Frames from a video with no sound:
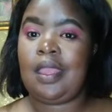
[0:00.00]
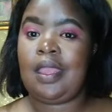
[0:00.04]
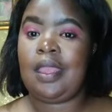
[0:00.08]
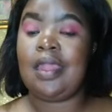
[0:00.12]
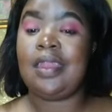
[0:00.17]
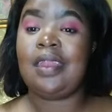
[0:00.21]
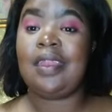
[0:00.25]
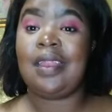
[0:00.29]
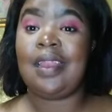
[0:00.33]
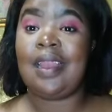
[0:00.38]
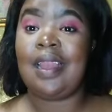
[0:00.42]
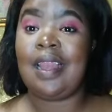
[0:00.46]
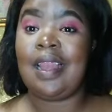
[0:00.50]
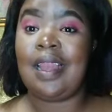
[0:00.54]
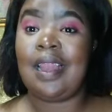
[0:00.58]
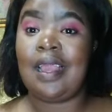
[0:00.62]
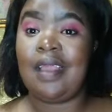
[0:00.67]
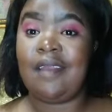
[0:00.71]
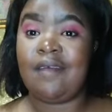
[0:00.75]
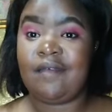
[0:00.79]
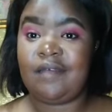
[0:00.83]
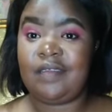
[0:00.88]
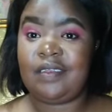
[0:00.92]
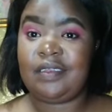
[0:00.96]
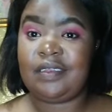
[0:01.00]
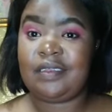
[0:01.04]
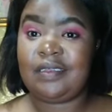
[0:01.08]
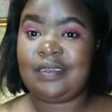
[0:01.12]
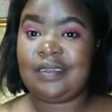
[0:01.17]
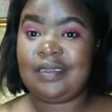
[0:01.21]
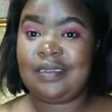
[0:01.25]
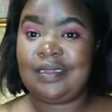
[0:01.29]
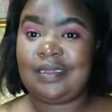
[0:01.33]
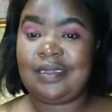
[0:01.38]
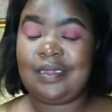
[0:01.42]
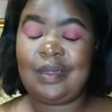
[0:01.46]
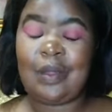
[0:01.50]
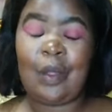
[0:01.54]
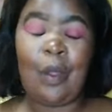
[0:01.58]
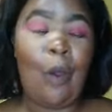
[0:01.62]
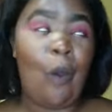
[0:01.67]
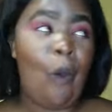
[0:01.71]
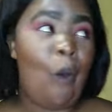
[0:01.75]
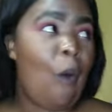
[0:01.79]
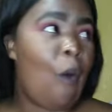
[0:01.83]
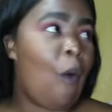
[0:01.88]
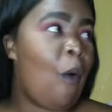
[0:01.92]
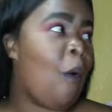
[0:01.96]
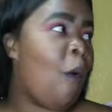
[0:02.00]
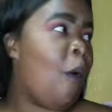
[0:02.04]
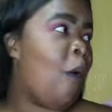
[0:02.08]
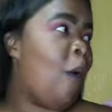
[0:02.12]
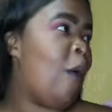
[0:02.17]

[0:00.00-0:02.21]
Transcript: and he left. Yo,